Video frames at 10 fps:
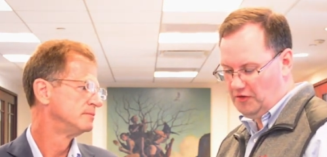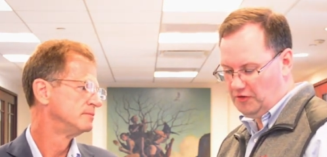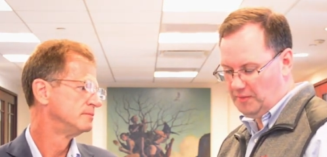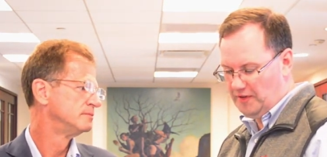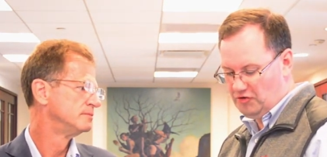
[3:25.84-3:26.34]
Speaker 1: sold
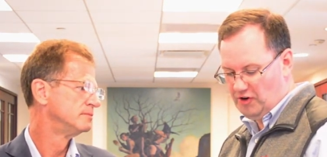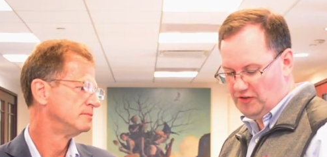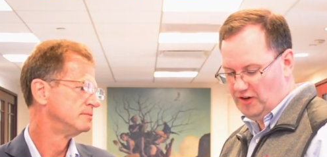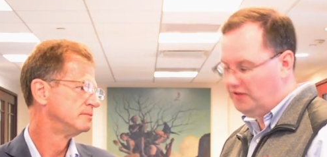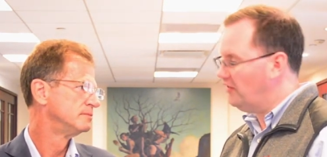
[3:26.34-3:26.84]
by the
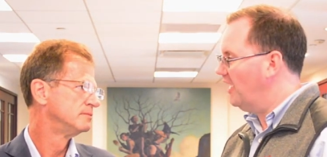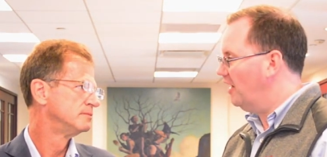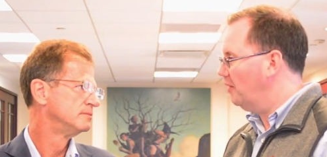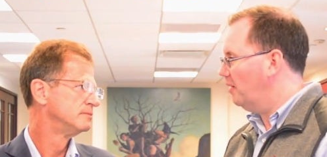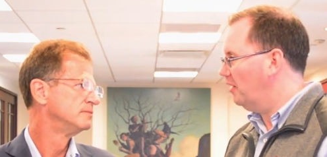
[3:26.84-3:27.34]
trustees of the
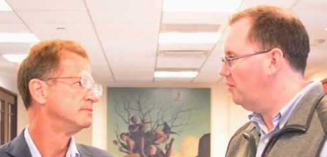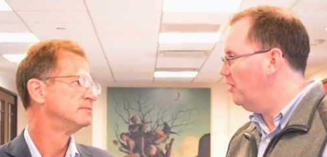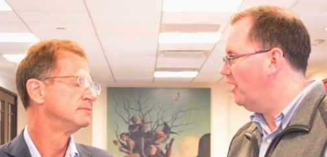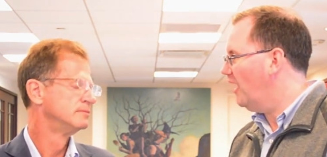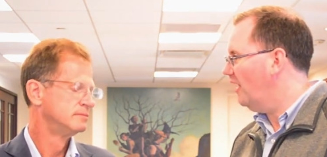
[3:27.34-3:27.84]
Alabama Community
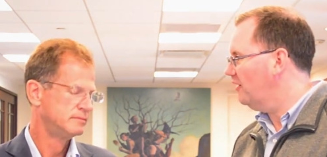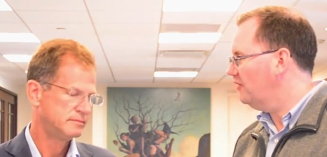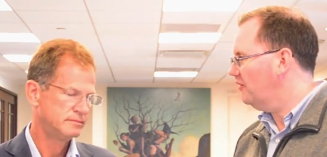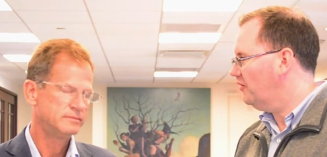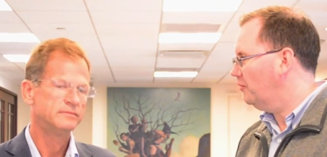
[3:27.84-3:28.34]
community college
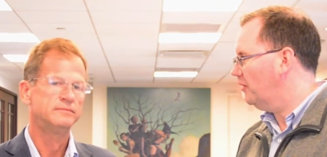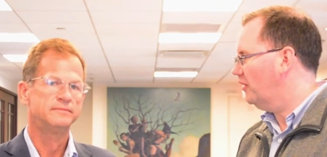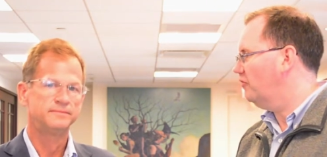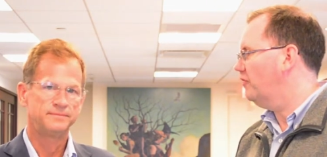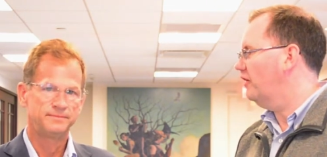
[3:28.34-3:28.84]
system. They're going
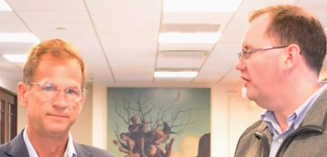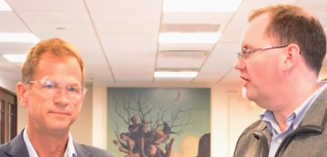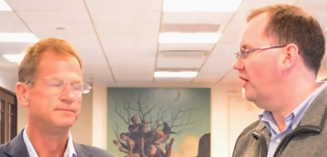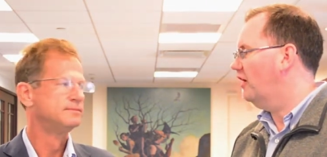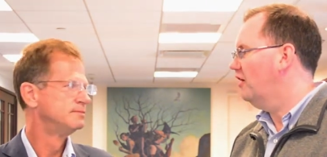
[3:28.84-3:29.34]
to fund
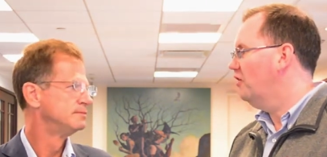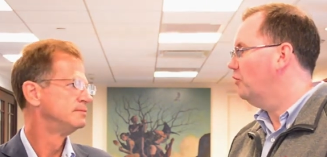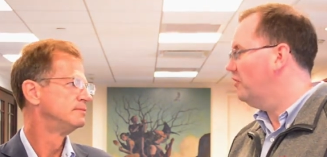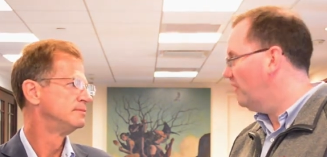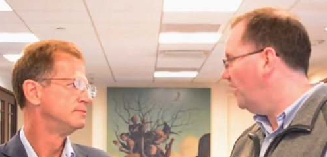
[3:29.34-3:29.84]
uh,
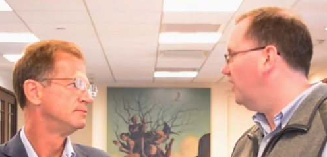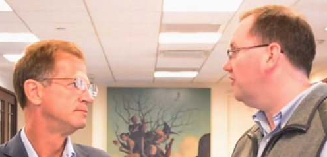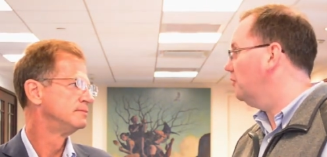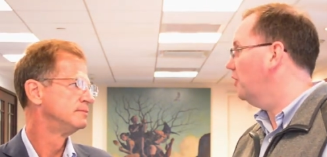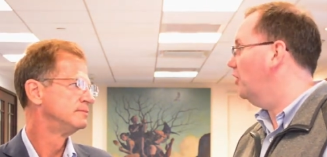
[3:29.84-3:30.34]

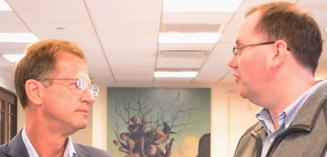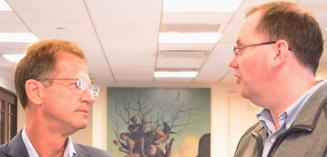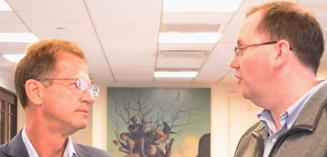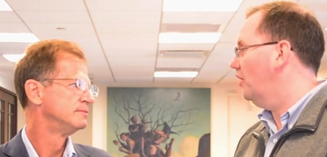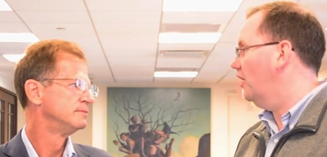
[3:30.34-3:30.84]
refinancing, but
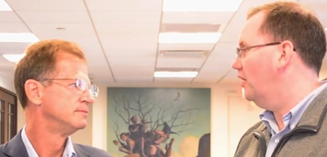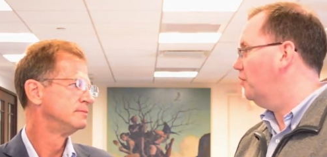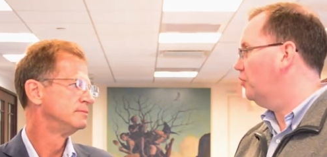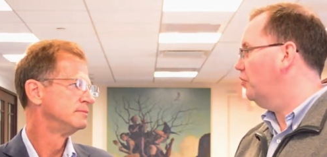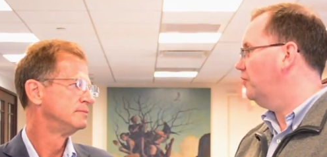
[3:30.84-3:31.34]
also uh,
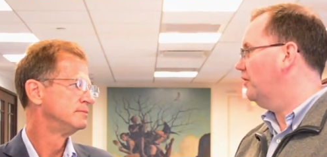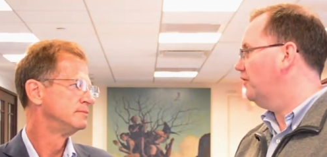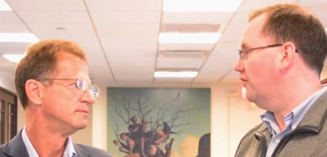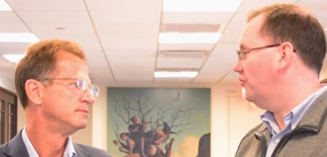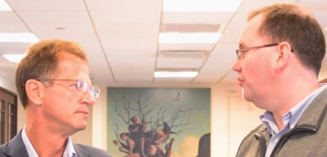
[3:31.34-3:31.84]
improvements to
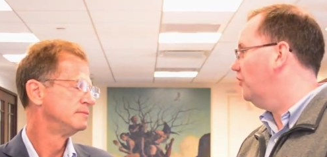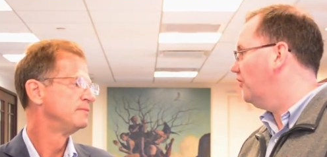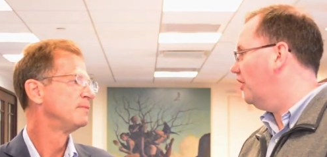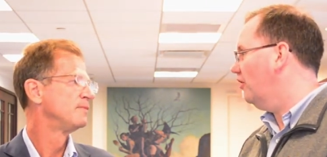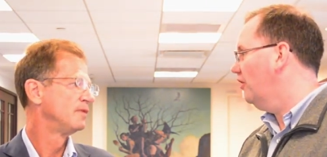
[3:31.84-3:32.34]
the student
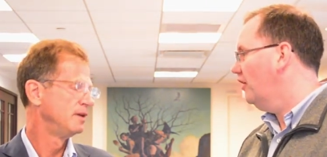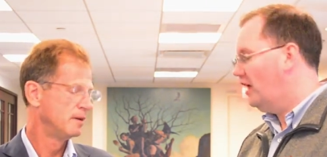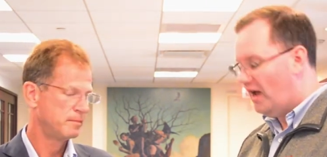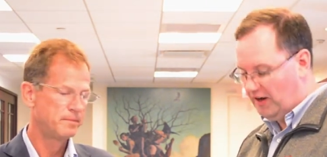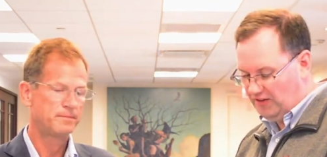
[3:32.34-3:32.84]
center yep.
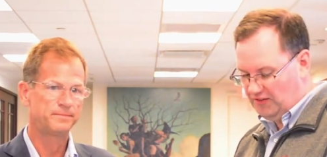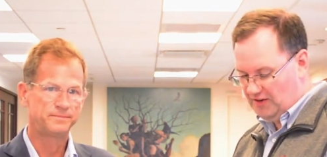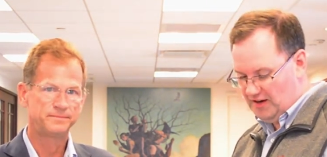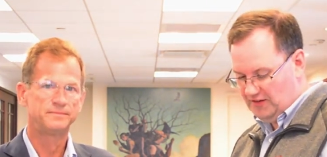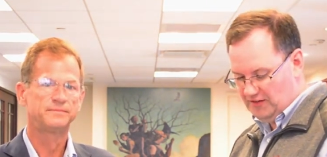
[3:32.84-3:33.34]
at Snead